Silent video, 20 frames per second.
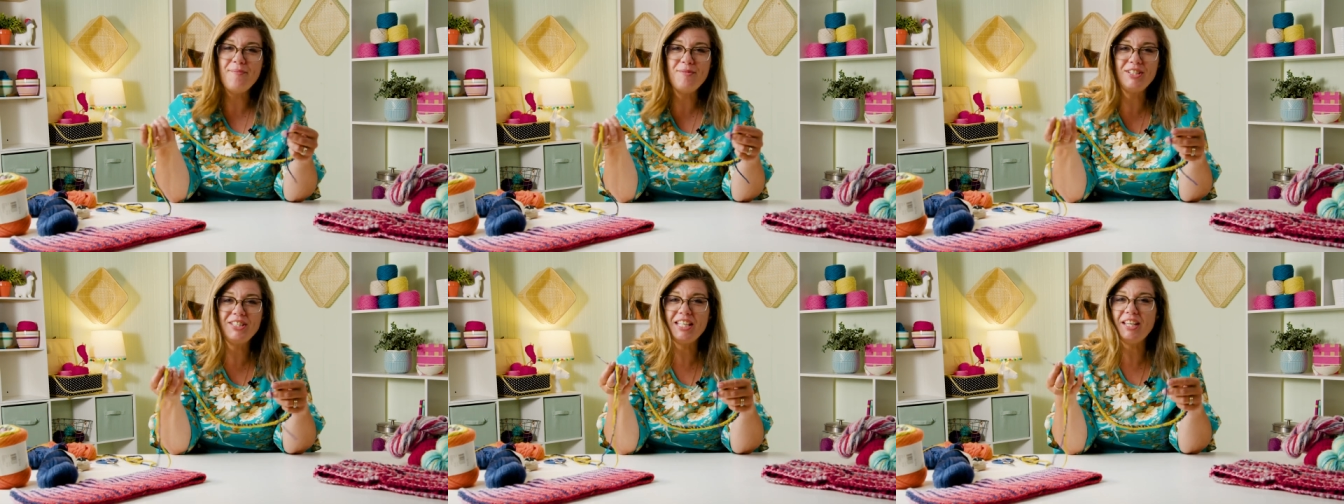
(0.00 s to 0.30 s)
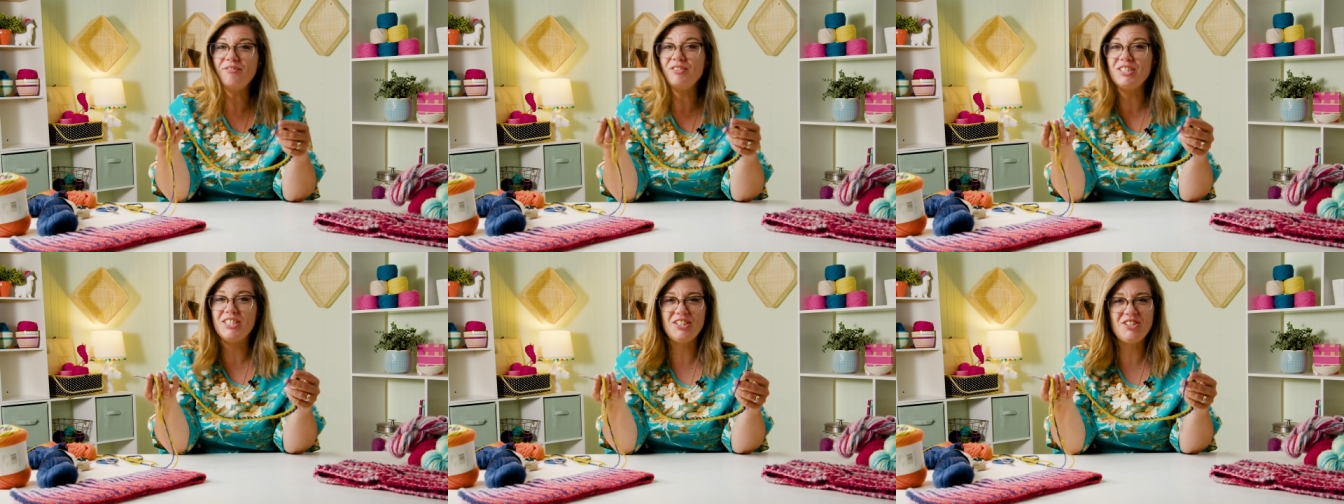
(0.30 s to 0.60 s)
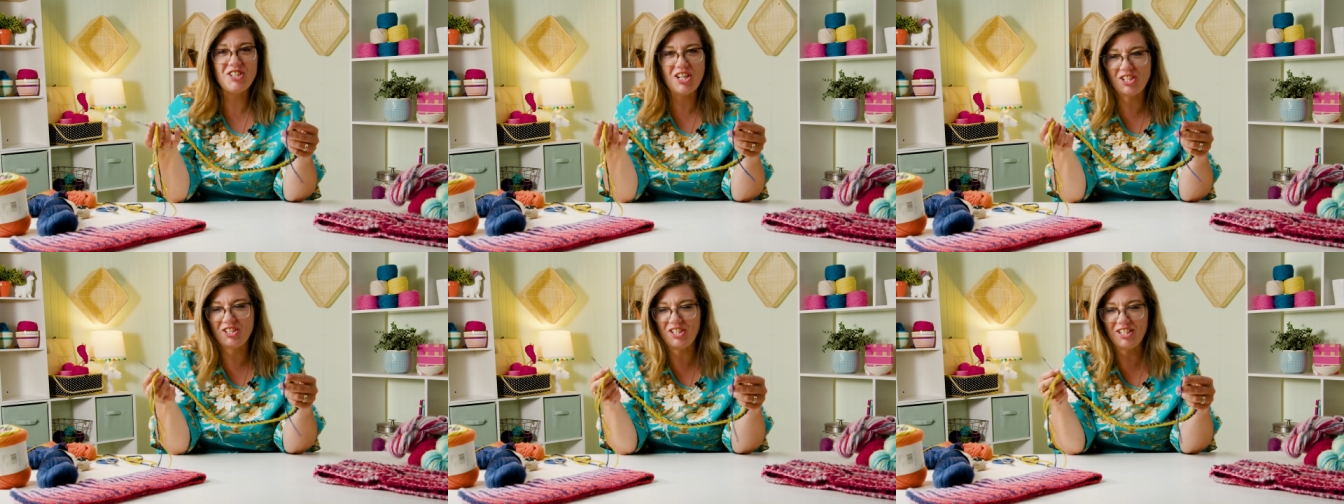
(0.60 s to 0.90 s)
I'm just giving
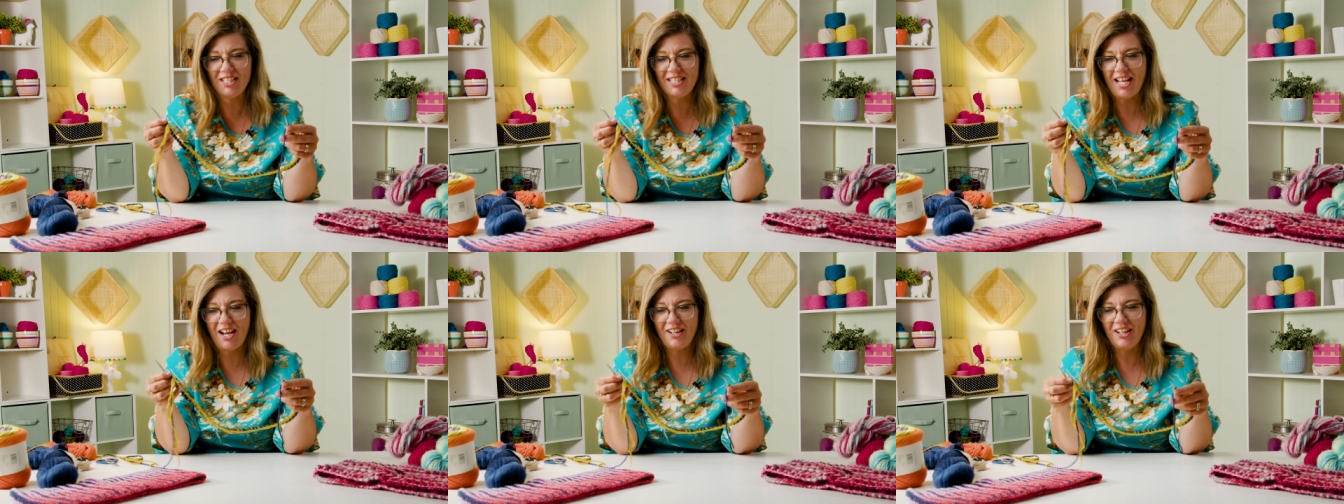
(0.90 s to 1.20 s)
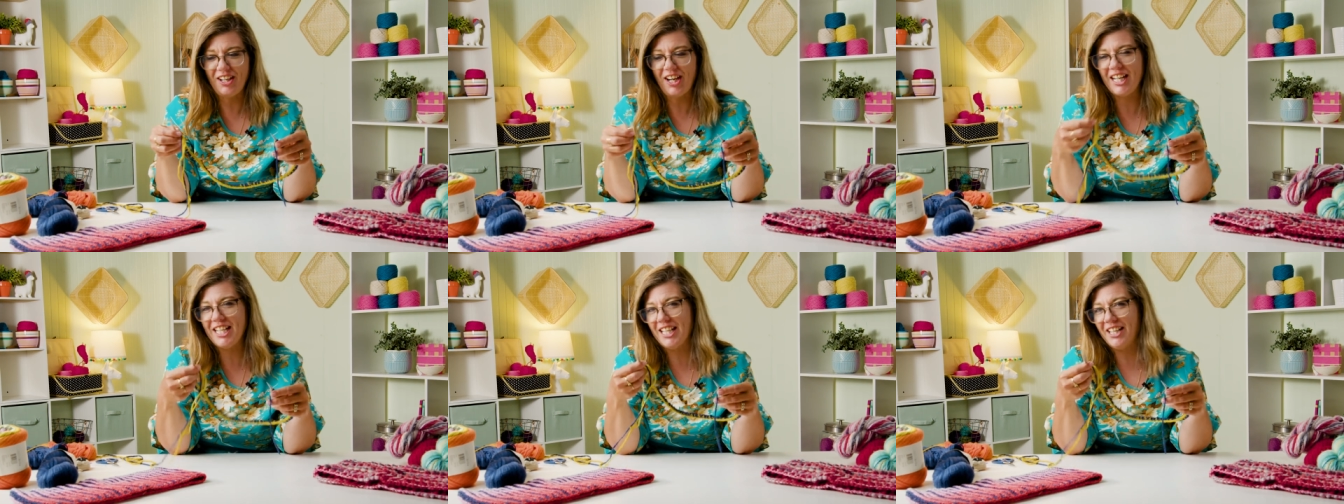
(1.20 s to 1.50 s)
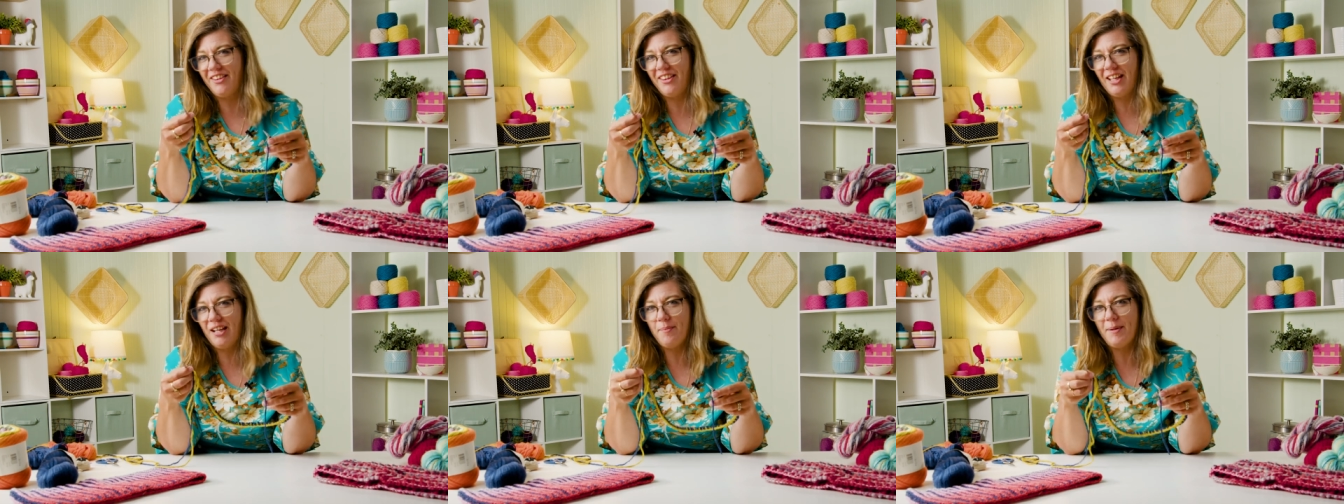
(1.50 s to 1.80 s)
suggestions out here. I
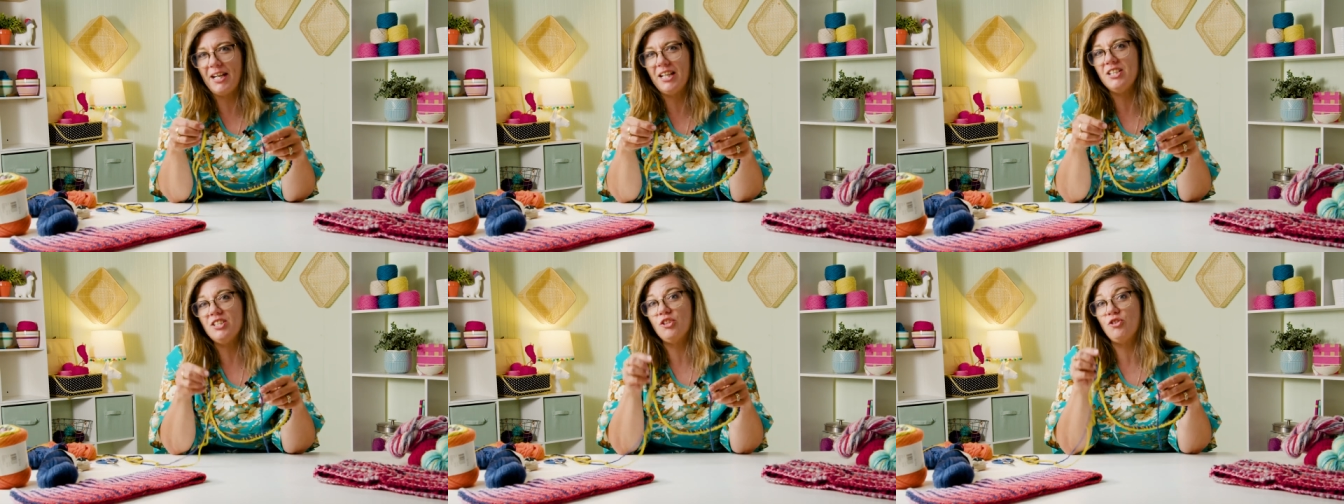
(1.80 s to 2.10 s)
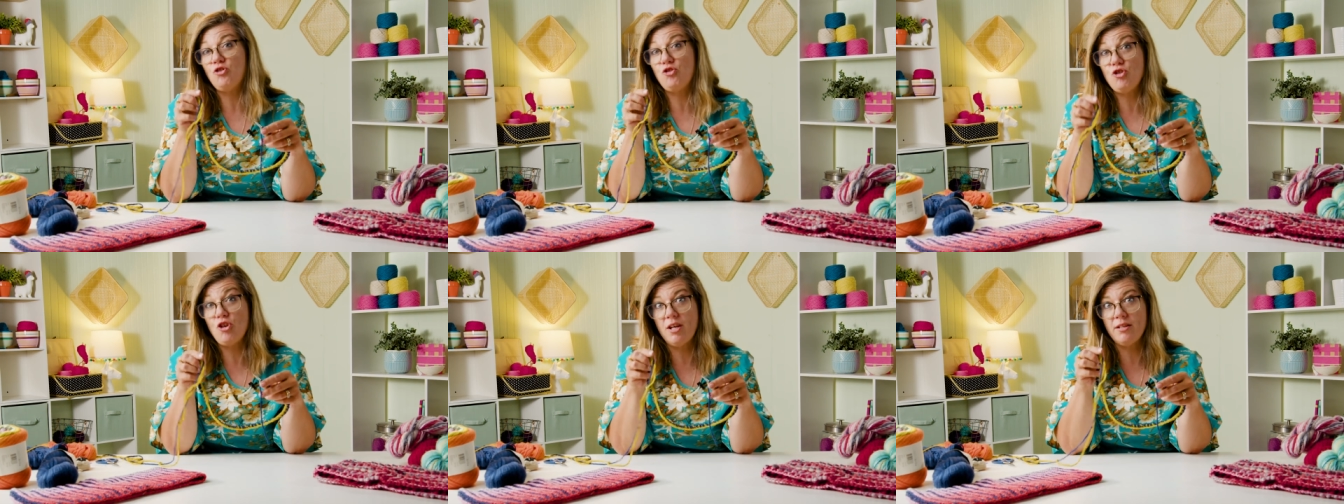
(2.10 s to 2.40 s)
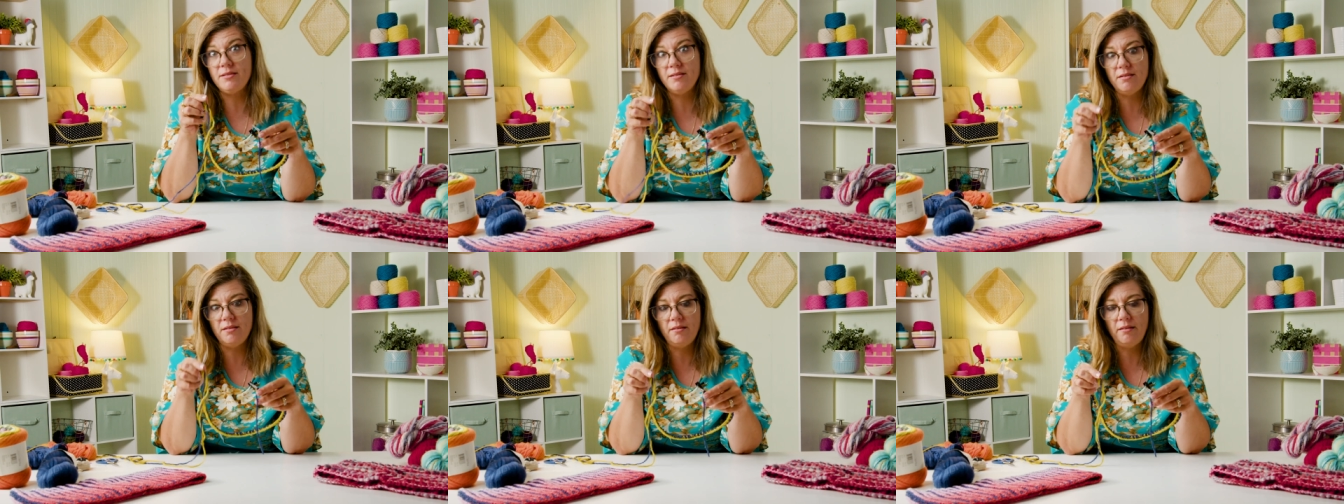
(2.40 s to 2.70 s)
didn't think about it until
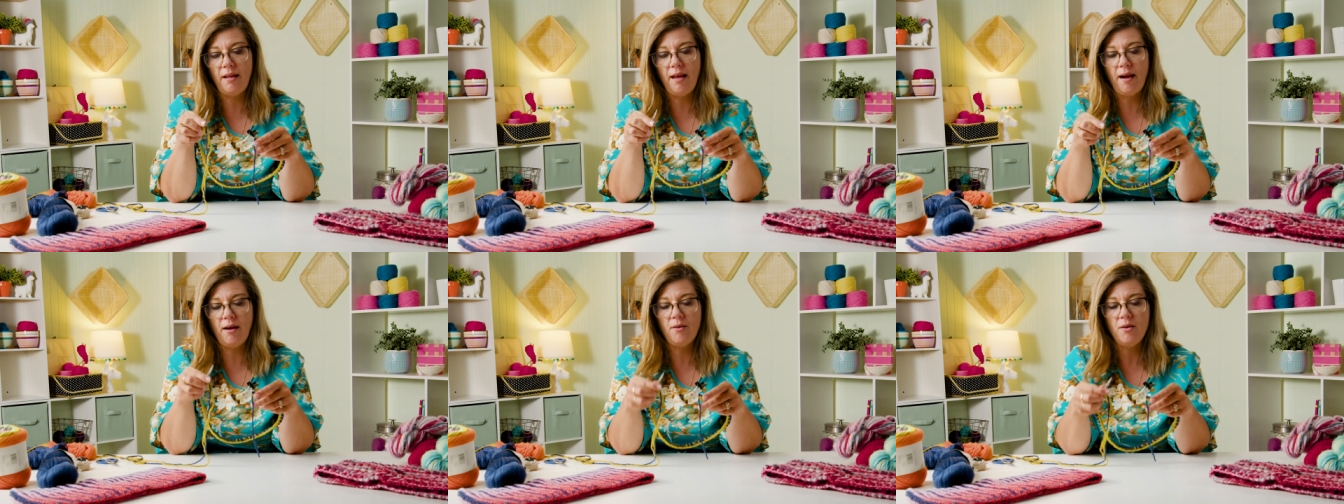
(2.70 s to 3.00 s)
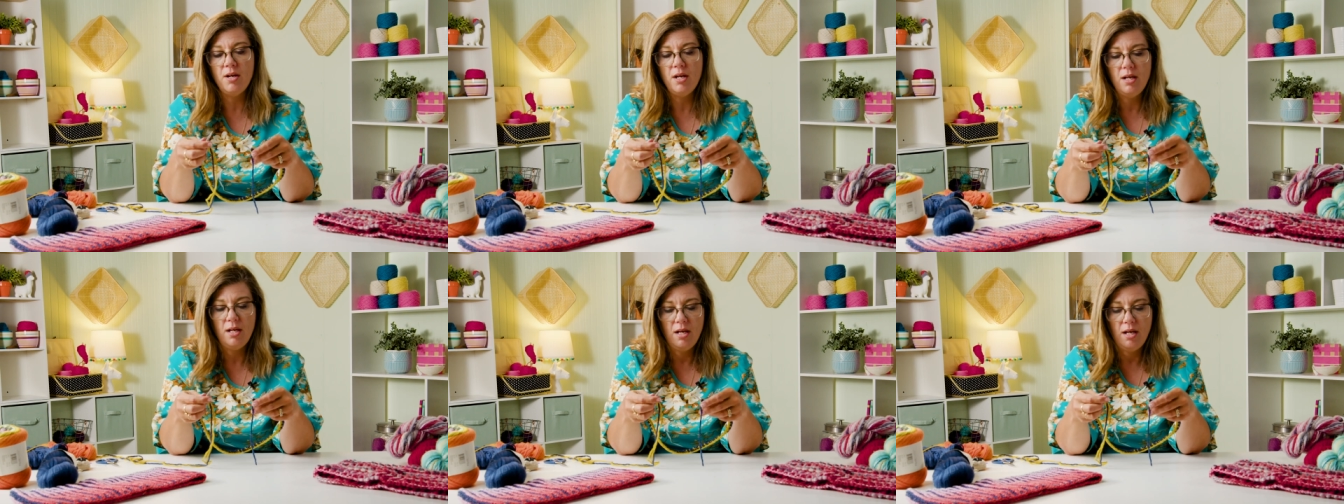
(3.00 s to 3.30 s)
just now.